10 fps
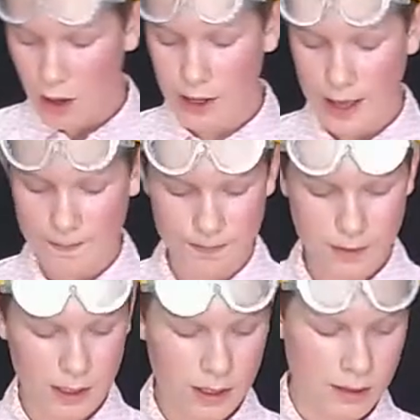Okay,
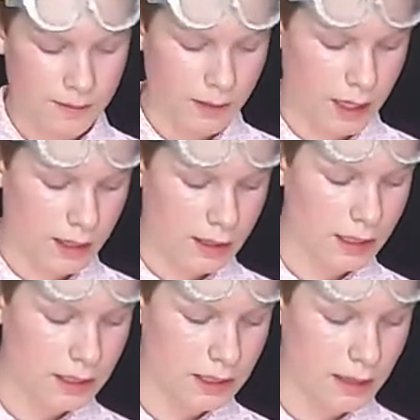and the
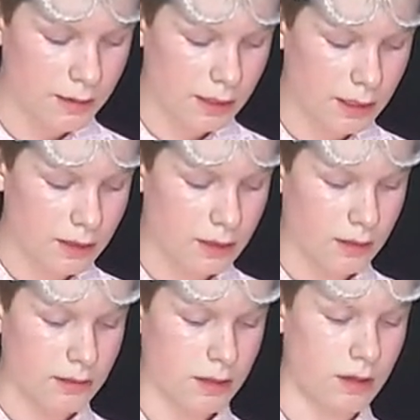next thing we're gonna do,
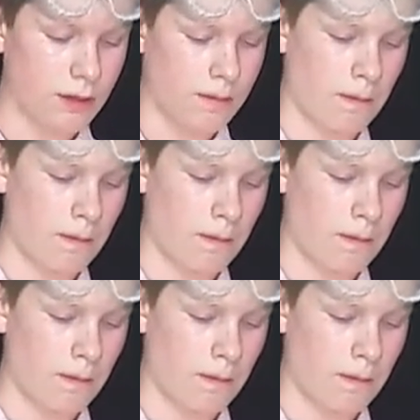I'm just gonna.